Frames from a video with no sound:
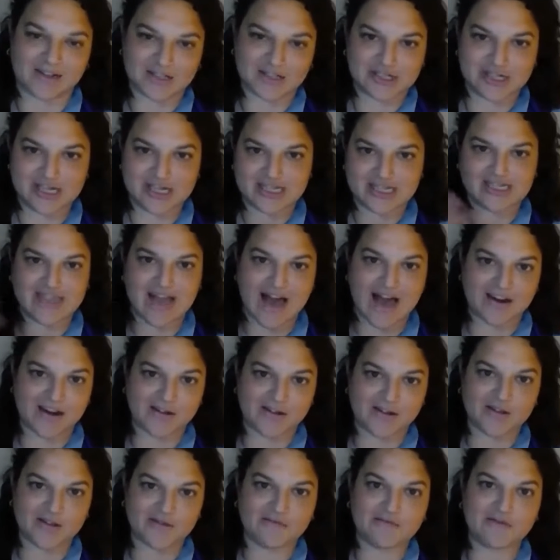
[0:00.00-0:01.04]
She sat
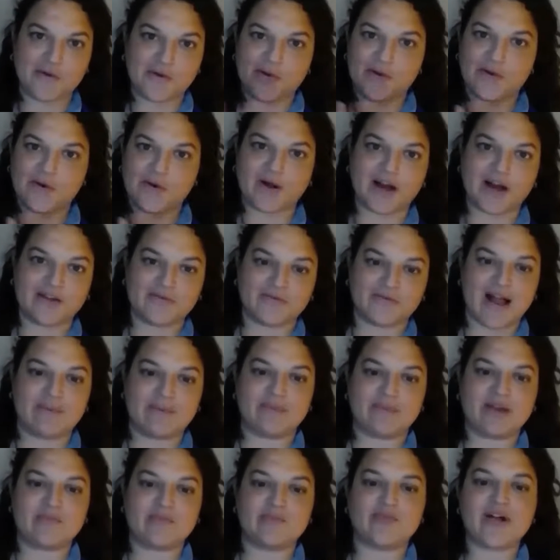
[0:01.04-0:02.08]
on the floor
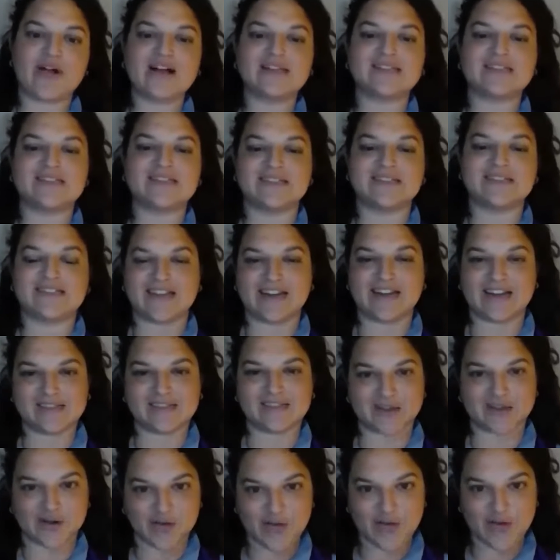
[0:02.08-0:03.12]
unwrapping presents, and as
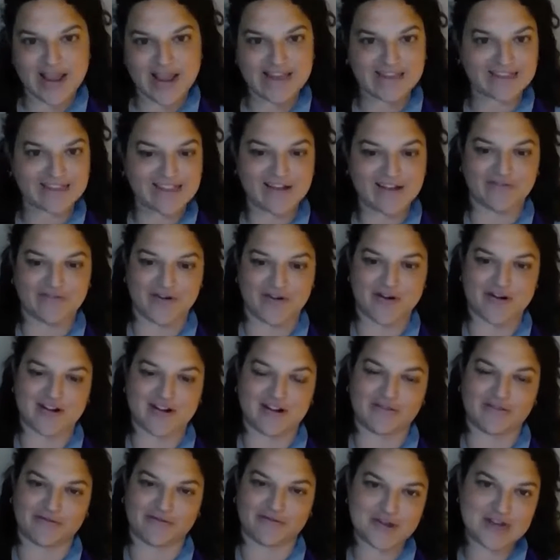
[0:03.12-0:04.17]
a great lover
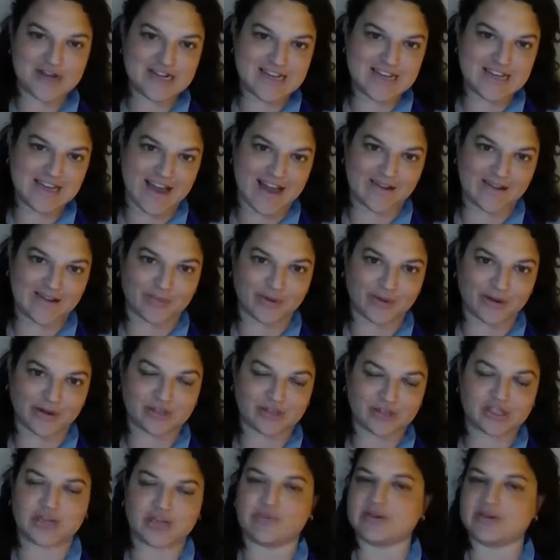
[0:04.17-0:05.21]
of reading and
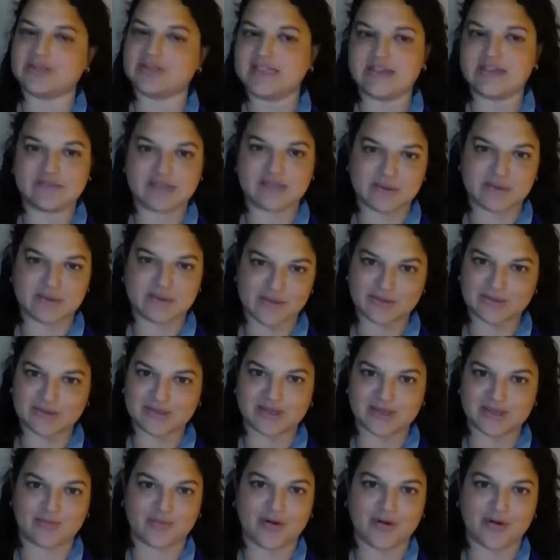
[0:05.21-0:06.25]
books, she received the
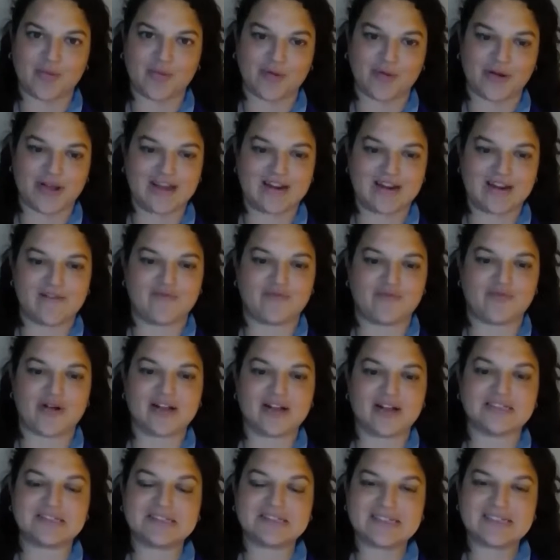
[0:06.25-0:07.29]
most appropriate of
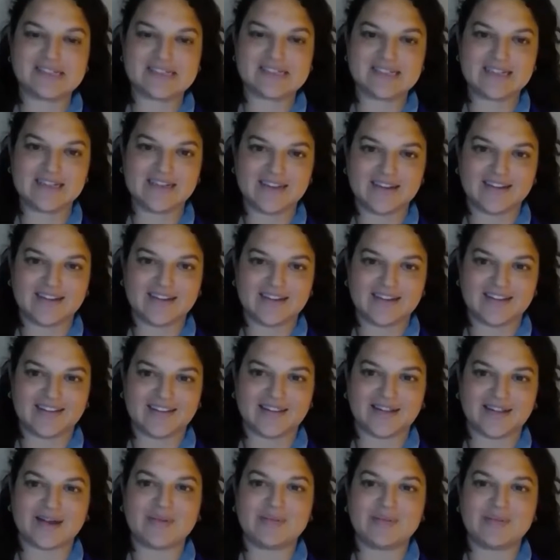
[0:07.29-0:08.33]
presents
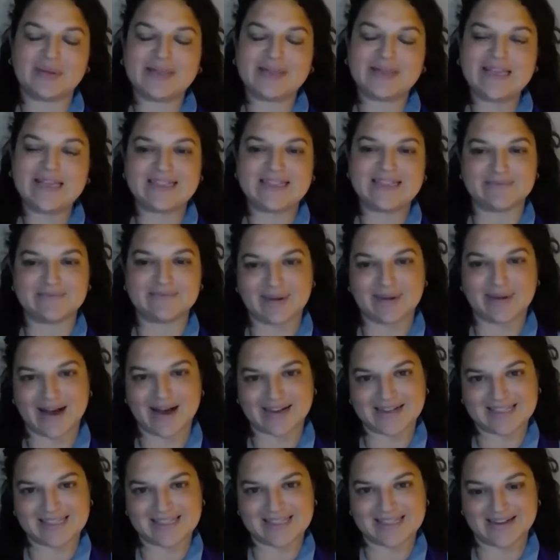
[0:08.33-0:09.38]
the complete
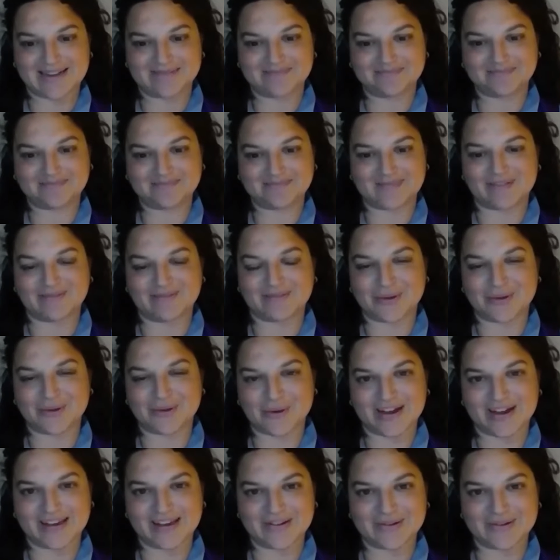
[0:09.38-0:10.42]
box set of
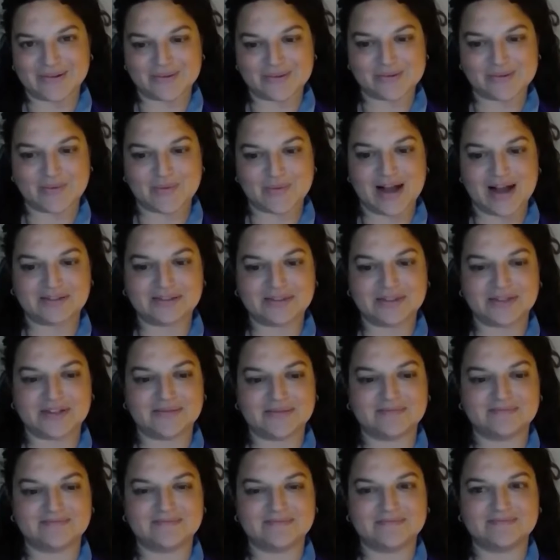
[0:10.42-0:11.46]
Laura Ingalls Wilder.